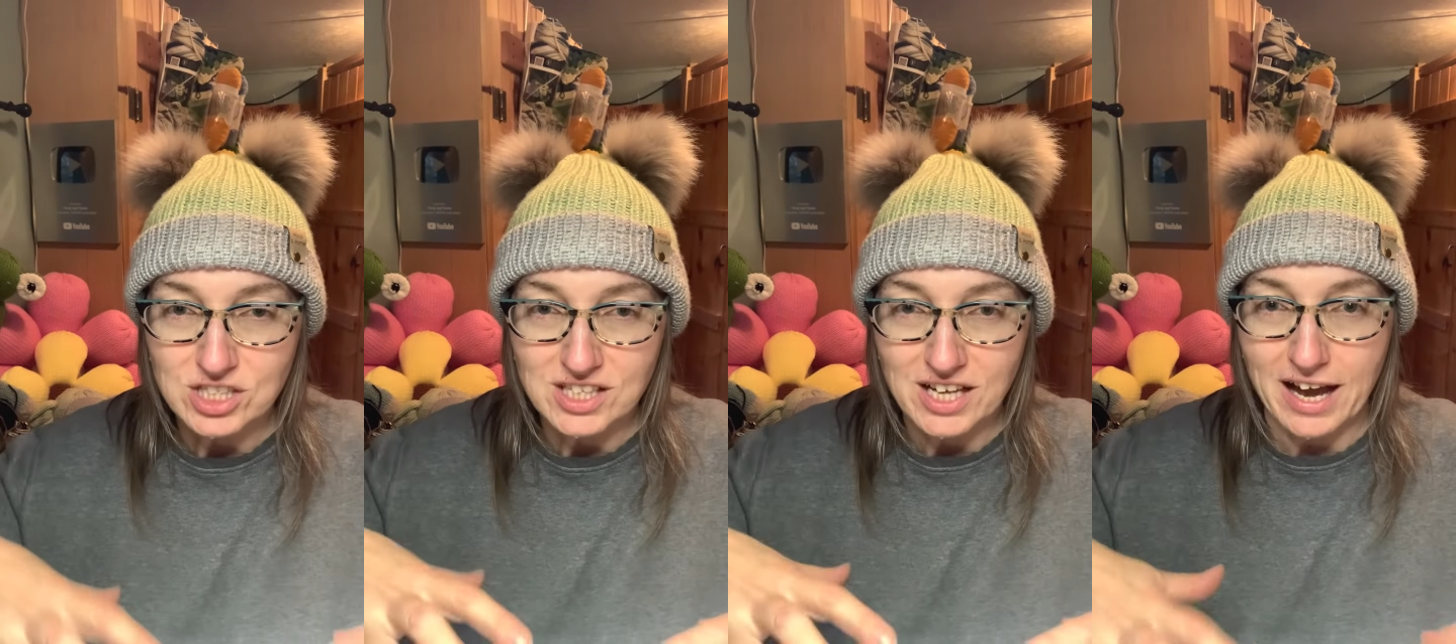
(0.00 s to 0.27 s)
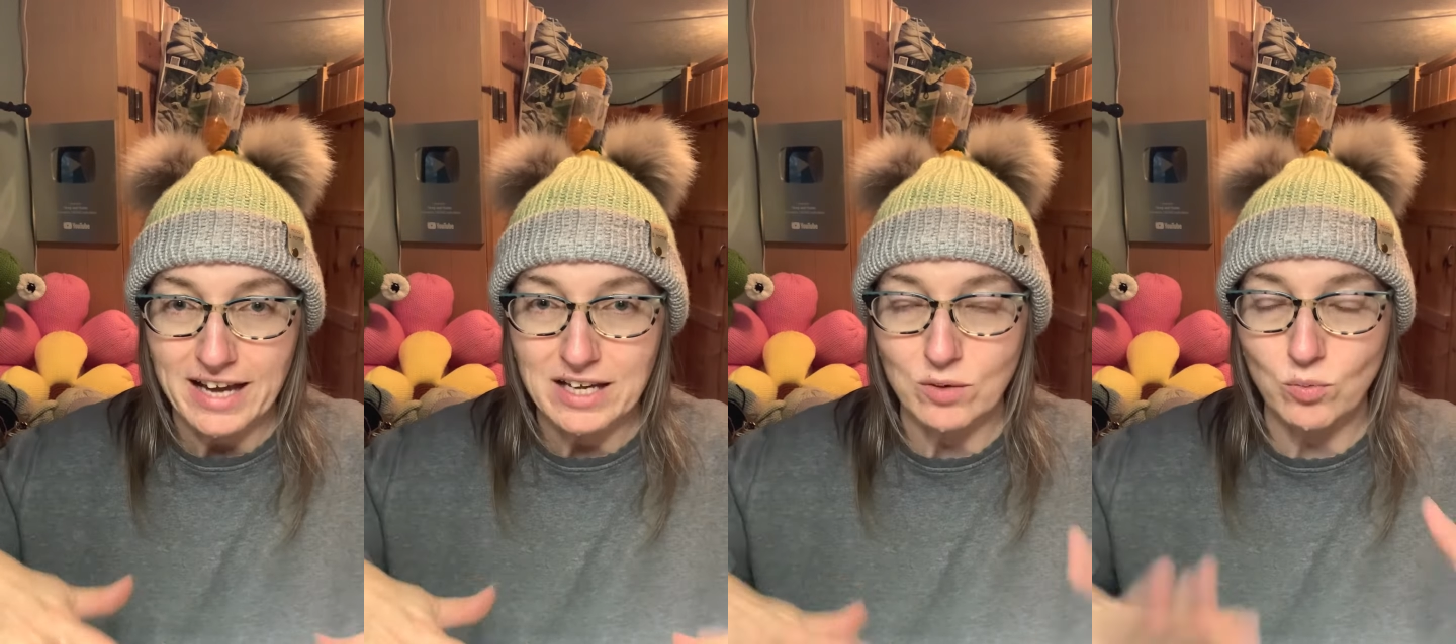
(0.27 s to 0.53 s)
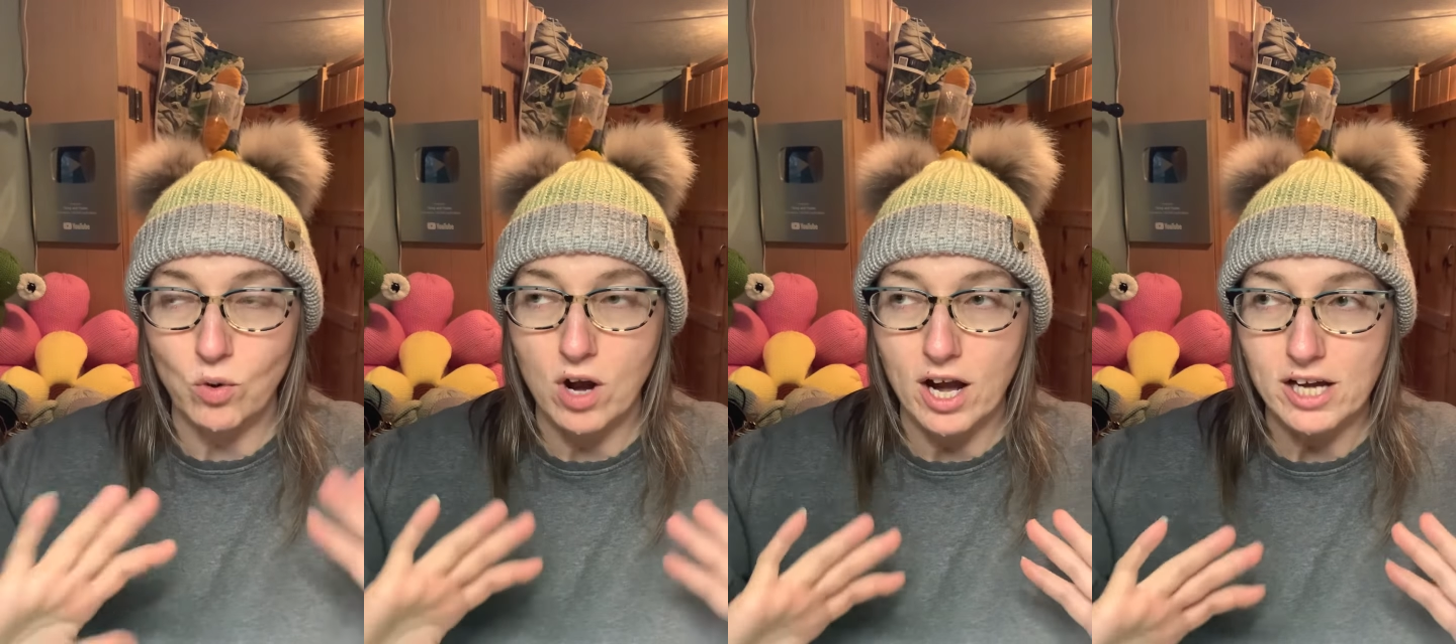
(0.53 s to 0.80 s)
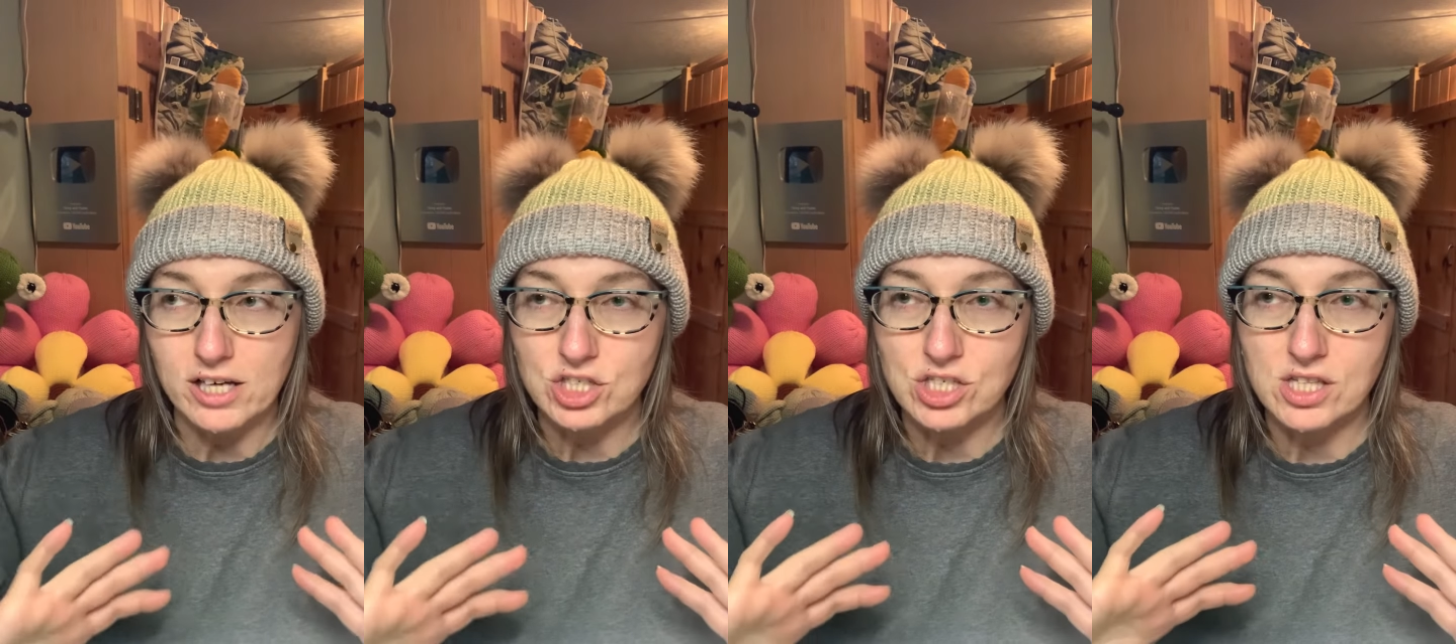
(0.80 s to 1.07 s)

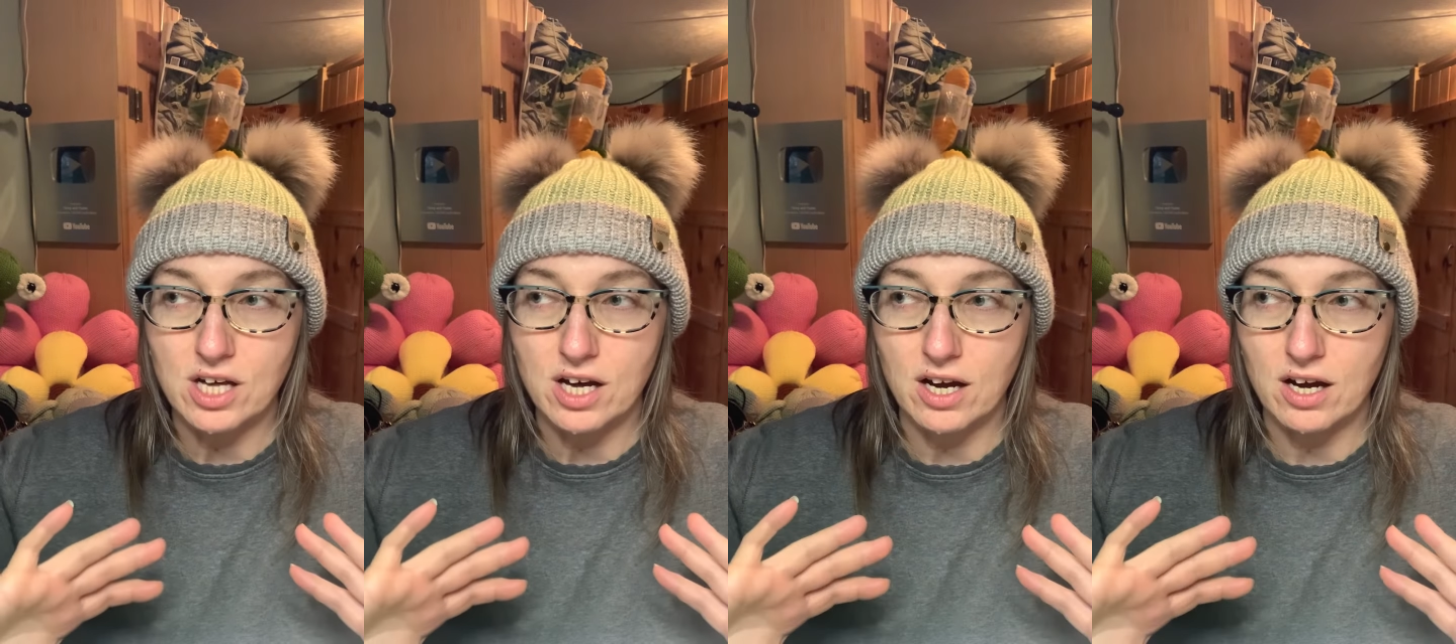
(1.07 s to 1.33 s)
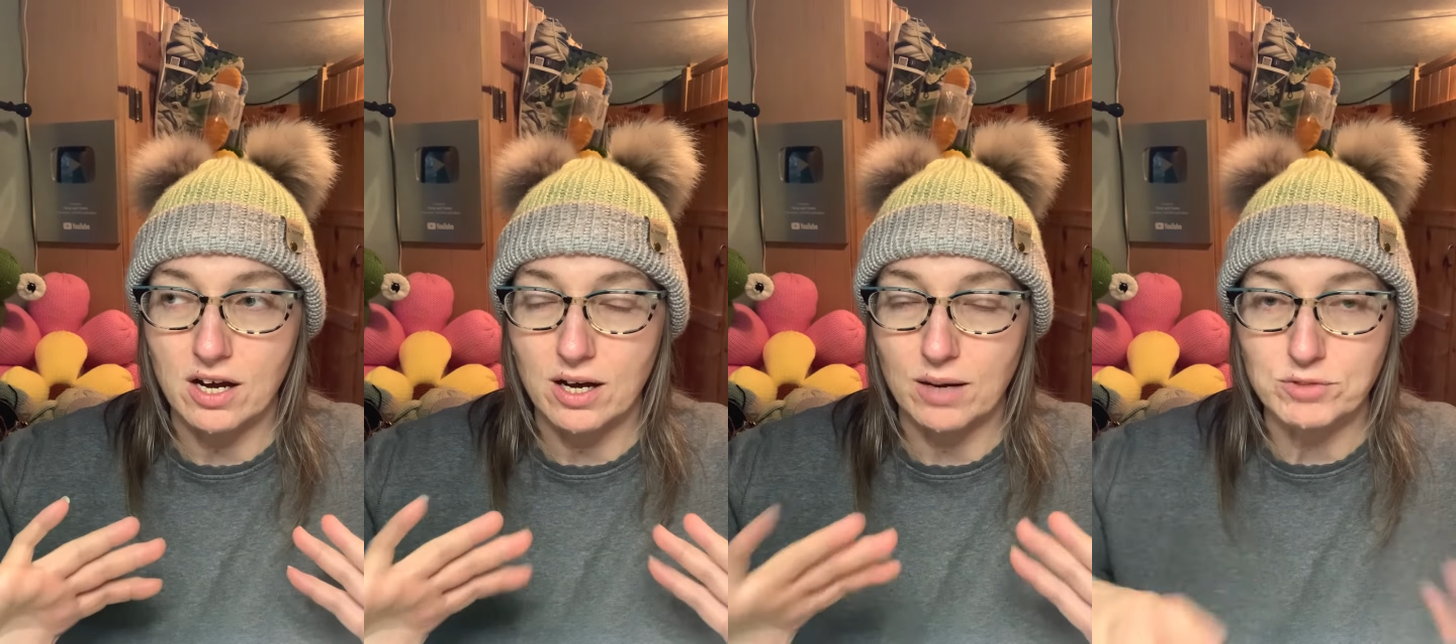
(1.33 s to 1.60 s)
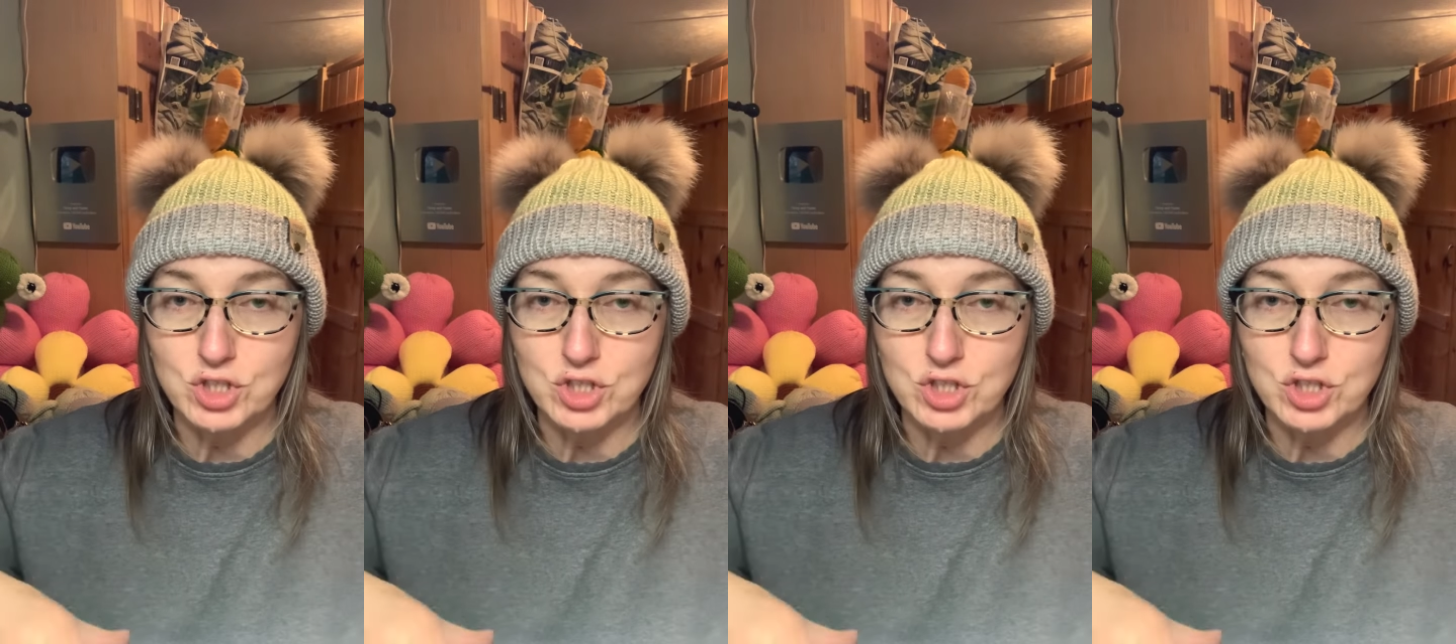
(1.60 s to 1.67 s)
the